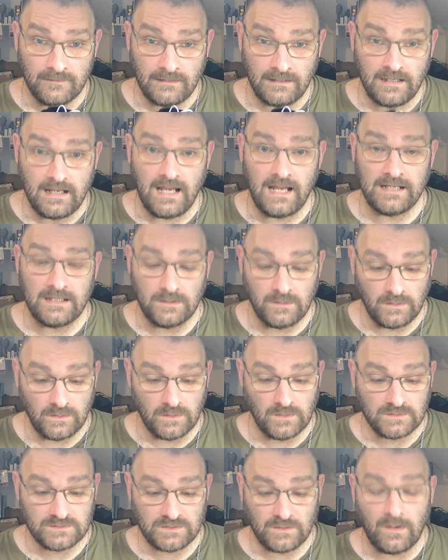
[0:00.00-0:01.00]
And it will
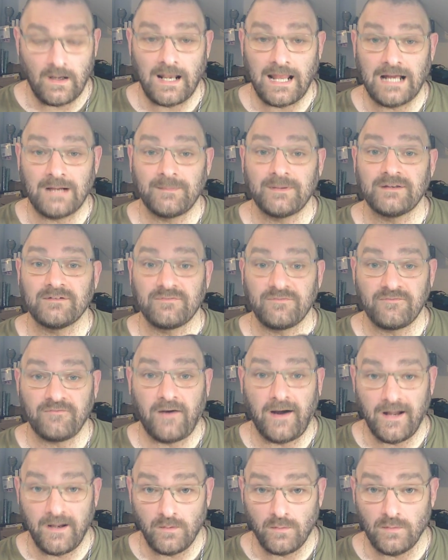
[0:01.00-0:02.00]
also allow me to
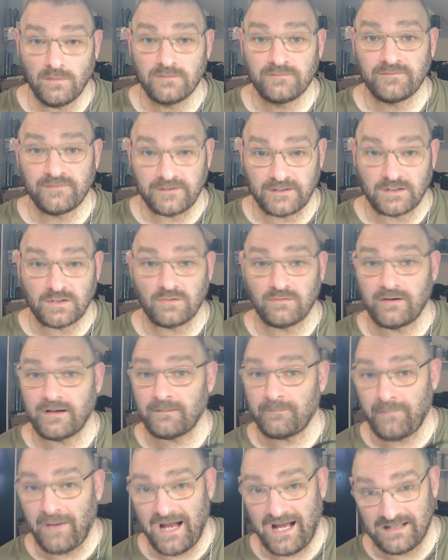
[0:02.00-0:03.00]
file for the
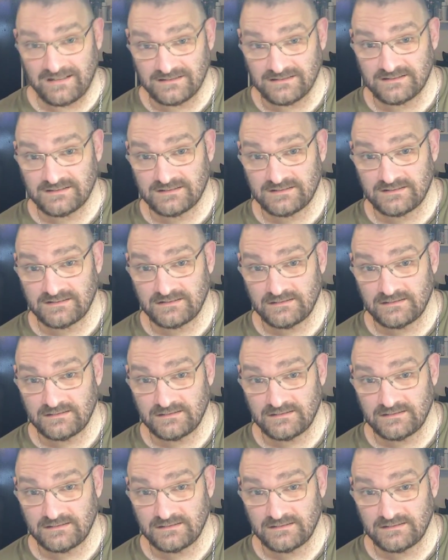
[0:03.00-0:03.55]
correct patents